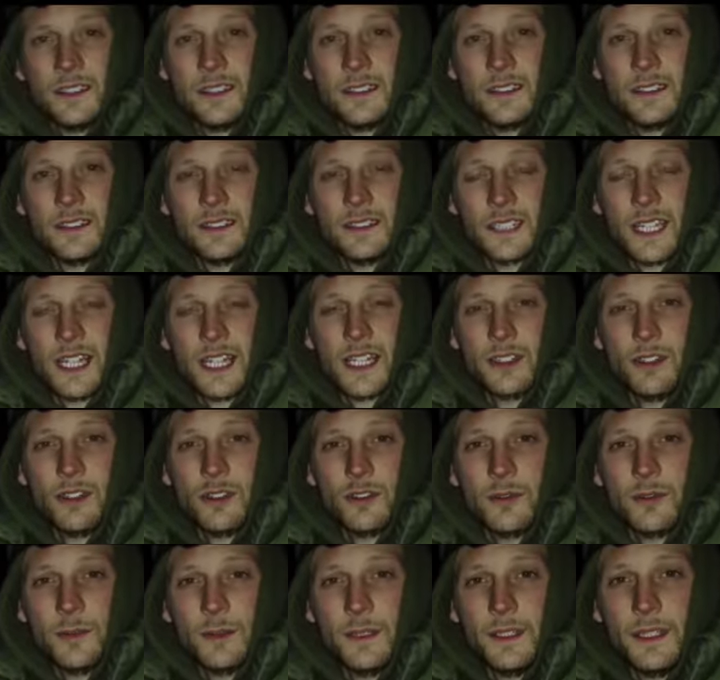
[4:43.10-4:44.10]
Started good
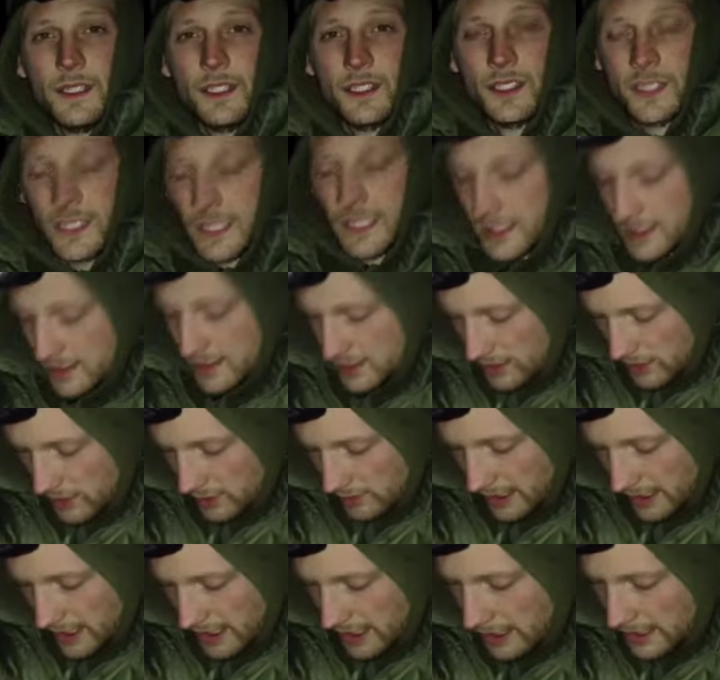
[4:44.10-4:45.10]
for me this season
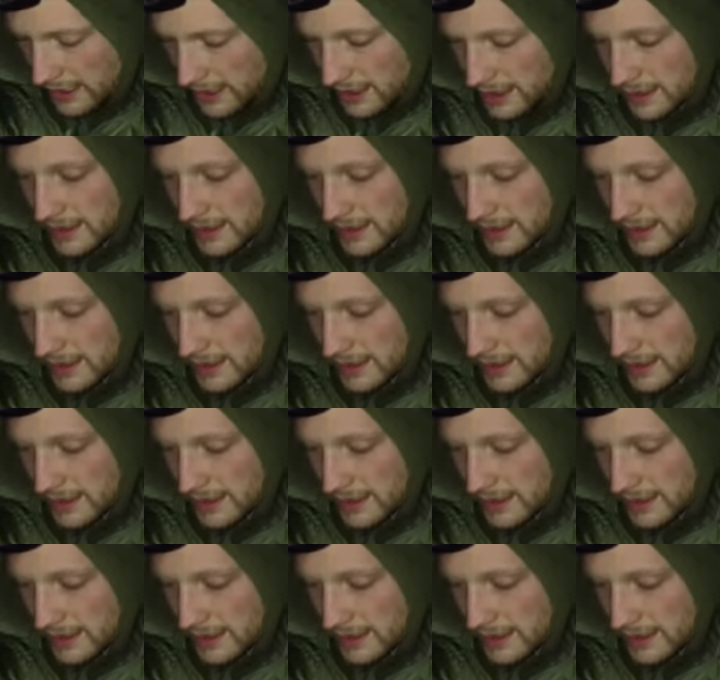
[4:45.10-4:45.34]
already.